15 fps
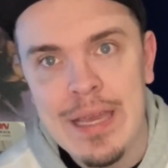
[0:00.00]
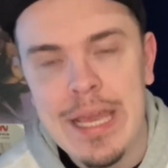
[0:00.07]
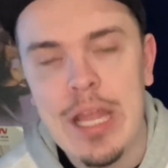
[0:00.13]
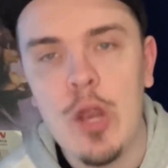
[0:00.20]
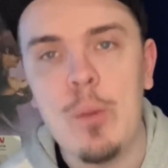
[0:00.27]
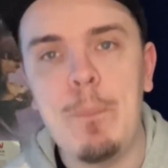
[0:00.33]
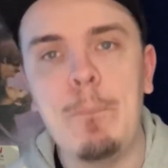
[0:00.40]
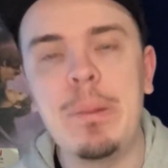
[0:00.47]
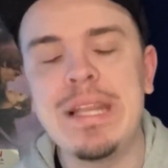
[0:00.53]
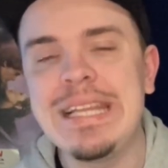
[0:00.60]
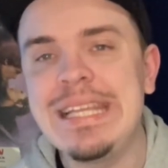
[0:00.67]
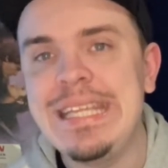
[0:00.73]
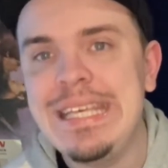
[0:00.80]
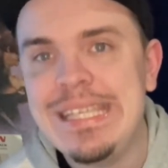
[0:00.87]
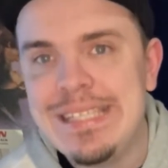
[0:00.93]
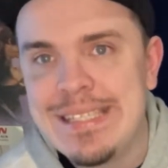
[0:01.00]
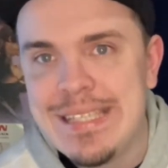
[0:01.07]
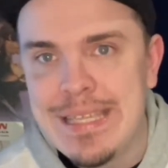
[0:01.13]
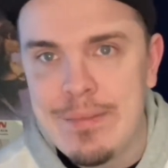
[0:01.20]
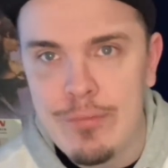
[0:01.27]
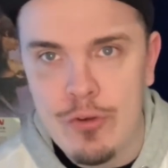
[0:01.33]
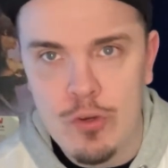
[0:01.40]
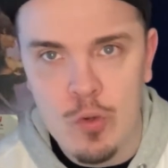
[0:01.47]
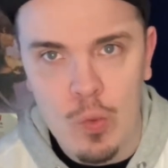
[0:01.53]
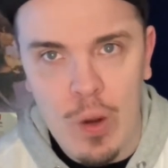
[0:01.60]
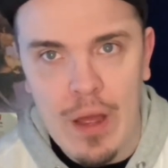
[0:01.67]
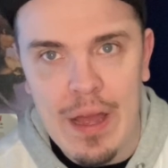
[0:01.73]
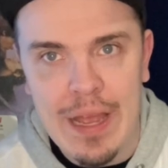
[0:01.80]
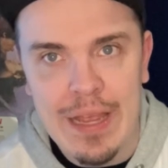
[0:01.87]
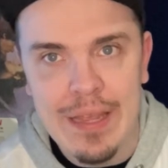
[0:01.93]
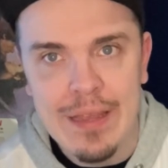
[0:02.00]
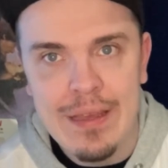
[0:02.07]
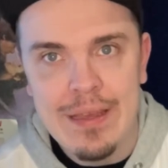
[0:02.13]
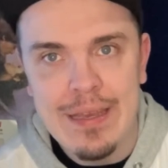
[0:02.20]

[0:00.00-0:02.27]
and it bleeds them dry.